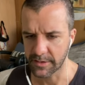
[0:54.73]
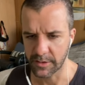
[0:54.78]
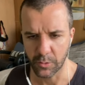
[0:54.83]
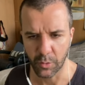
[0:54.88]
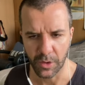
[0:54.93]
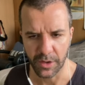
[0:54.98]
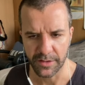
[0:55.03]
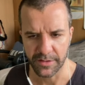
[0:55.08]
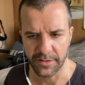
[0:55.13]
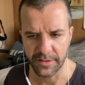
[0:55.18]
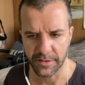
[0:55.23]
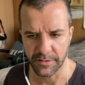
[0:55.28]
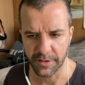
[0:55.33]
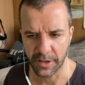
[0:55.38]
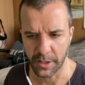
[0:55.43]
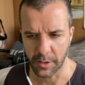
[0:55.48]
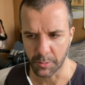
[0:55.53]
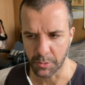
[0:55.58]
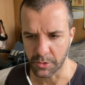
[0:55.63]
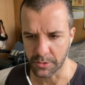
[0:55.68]
what's
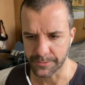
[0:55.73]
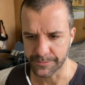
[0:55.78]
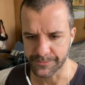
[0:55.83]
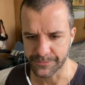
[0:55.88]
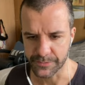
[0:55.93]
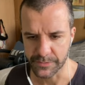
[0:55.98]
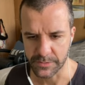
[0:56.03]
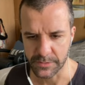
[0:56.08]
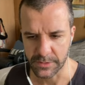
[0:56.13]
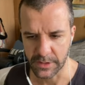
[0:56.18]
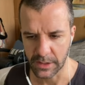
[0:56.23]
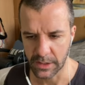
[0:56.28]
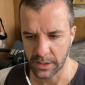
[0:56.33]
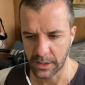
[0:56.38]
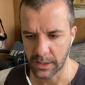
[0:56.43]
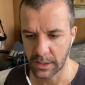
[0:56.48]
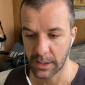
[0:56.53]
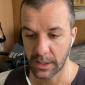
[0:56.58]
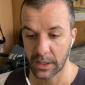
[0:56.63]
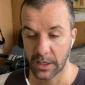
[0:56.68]
available.
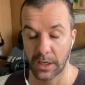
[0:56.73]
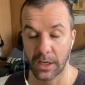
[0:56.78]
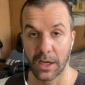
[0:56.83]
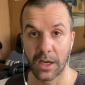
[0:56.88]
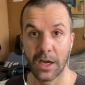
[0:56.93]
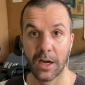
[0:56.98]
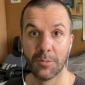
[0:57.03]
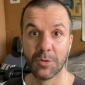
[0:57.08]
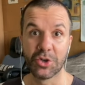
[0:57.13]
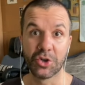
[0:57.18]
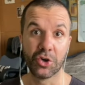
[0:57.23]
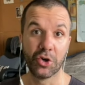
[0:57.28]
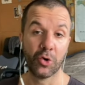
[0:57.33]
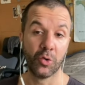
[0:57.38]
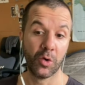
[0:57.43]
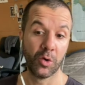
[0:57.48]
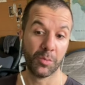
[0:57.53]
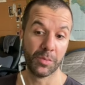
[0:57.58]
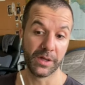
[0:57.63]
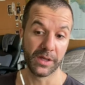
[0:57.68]
I'm sure it
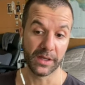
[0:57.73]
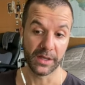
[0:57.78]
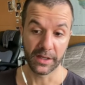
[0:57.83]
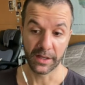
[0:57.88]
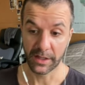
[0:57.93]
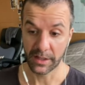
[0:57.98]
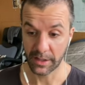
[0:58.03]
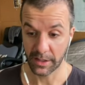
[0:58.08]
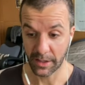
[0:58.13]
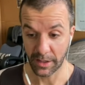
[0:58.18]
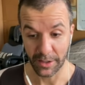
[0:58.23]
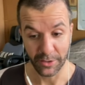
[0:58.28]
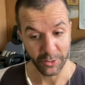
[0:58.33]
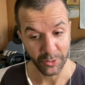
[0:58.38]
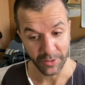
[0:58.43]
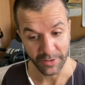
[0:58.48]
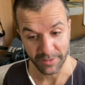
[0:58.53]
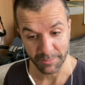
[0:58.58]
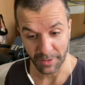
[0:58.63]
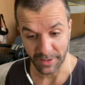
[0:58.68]
will be a
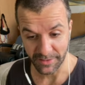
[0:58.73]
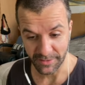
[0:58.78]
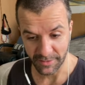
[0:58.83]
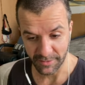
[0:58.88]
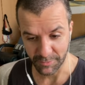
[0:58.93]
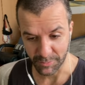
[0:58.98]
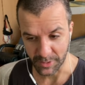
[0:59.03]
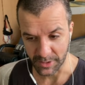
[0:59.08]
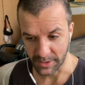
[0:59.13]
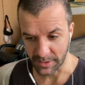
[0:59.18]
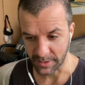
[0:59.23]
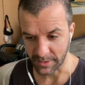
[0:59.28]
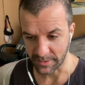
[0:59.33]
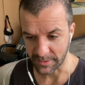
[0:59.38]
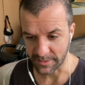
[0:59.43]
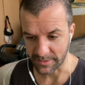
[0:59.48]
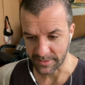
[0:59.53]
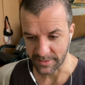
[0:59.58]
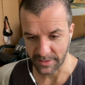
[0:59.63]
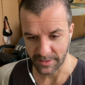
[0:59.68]
little expensive
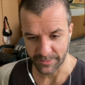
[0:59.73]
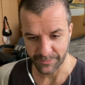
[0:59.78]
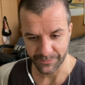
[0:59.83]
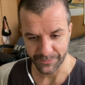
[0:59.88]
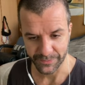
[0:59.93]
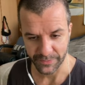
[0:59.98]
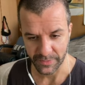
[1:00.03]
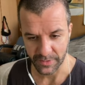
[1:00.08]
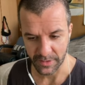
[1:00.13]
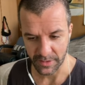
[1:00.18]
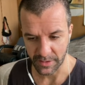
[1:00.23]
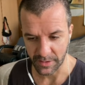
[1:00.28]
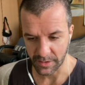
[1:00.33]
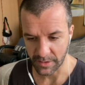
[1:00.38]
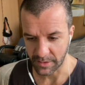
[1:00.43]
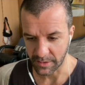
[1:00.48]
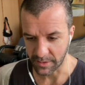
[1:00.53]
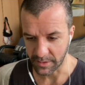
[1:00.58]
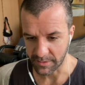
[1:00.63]
because the